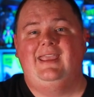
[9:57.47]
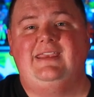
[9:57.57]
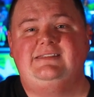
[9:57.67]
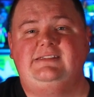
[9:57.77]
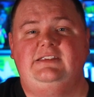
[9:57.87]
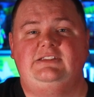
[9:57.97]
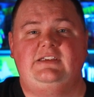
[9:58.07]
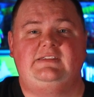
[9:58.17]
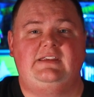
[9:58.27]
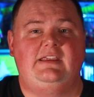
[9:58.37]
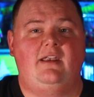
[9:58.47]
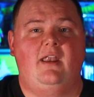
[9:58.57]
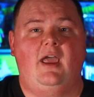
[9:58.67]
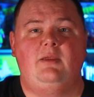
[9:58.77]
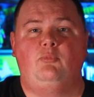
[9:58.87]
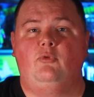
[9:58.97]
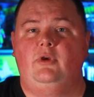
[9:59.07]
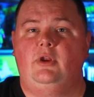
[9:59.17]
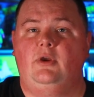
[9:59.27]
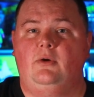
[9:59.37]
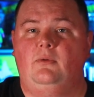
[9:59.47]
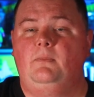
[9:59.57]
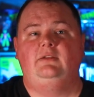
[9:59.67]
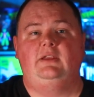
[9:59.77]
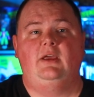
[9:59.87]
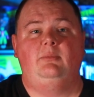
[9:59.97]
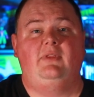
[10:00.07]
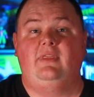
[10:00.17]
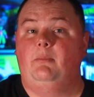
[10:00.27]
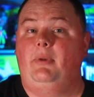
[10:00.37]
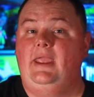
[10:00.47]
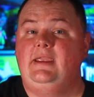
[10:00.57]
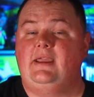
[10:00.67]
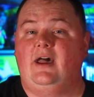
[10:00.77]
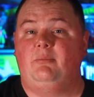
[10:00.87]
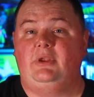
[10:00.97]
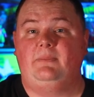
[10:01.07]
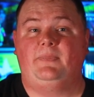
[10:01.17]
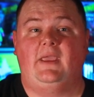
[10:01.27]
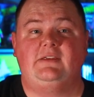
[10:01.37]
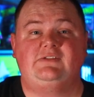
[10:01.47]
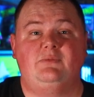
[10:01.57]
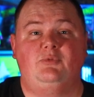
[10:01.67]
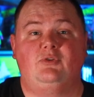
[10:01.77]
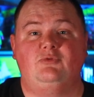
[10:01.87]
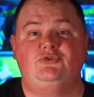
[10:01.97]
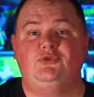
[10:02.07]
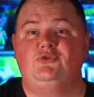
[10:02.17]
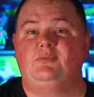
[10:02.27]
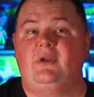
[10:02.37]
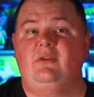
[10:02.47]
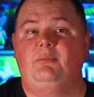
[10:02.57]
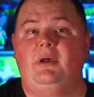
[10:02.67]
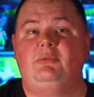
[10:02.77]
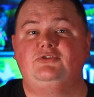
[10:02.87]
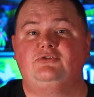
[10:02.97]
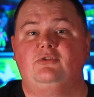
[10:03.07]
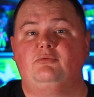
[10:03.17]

a CGC 9.0 dubbed the pay copy, as the book was used by the publisher